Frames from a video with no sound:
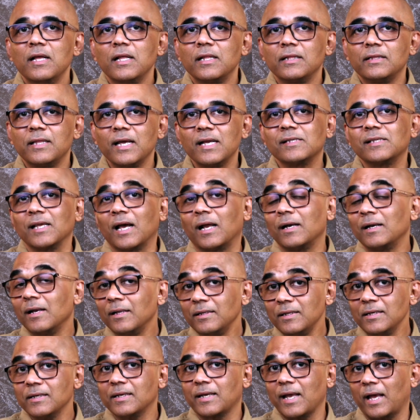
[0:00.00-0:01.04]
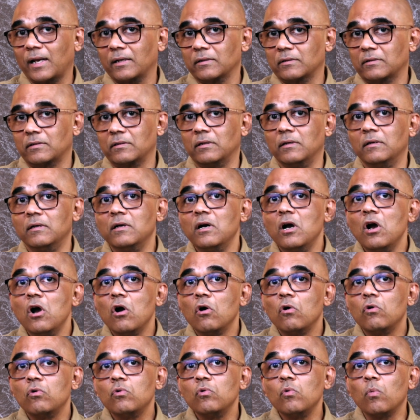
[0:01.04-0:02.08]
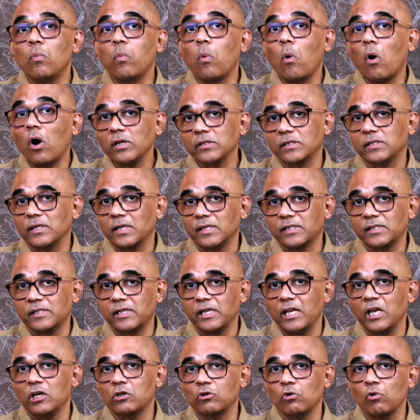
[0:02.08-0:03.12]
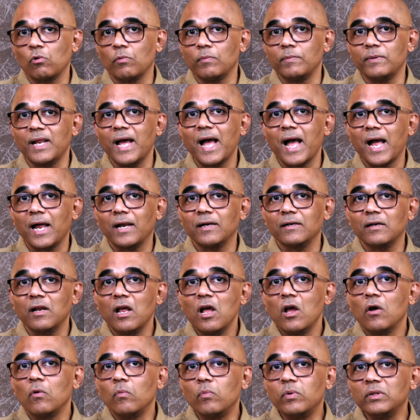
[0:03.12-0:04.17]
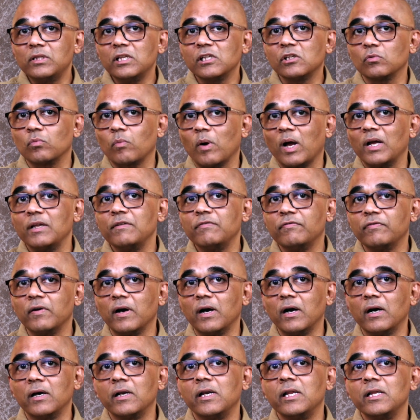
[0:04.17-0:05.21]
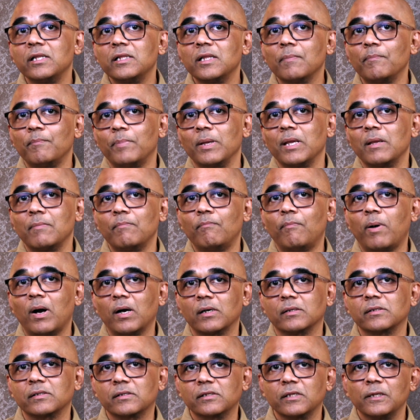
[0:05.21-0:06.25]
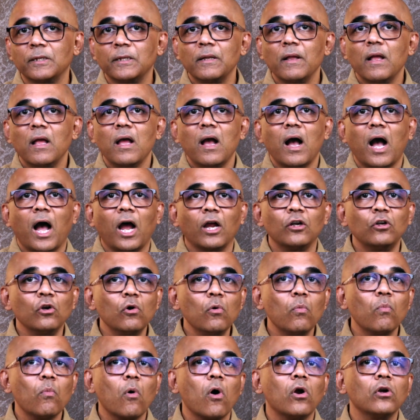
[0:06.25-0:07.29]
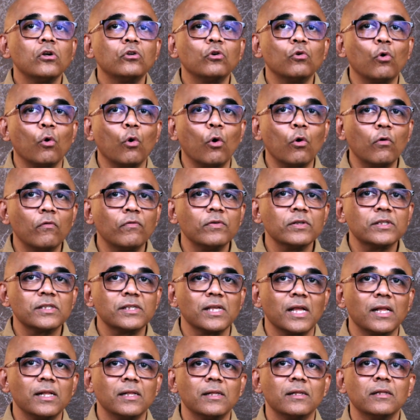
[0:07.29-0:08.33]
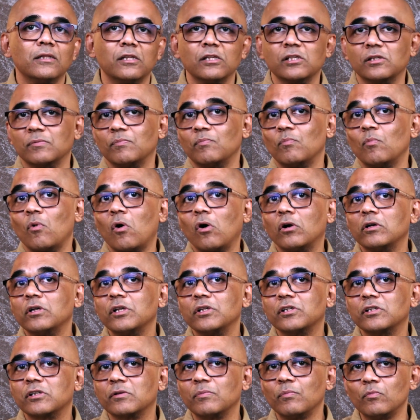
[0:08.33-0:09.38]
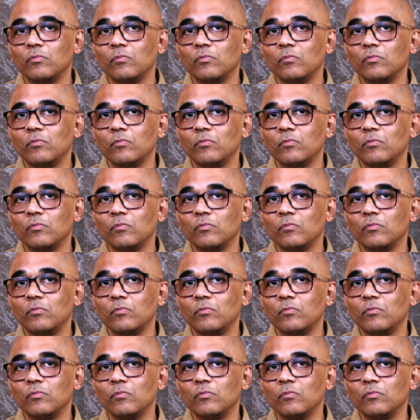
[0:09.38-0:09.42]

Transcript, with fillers: There's another character who was a stay-at-home dad with his wife earning the big bucks. I don't want to oversell this modest